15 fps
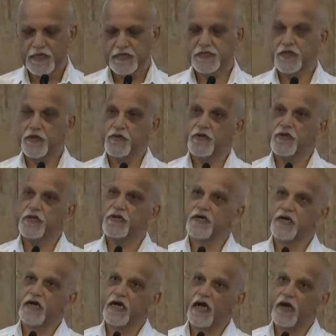
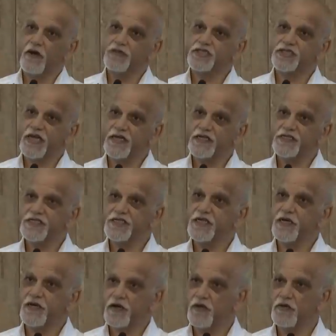So our
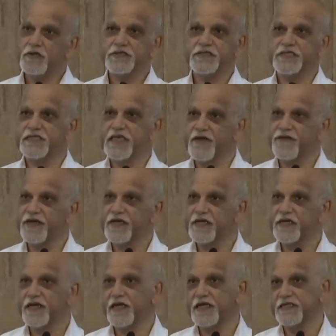challenging roles is ever
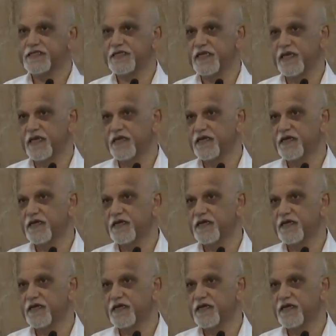increasing,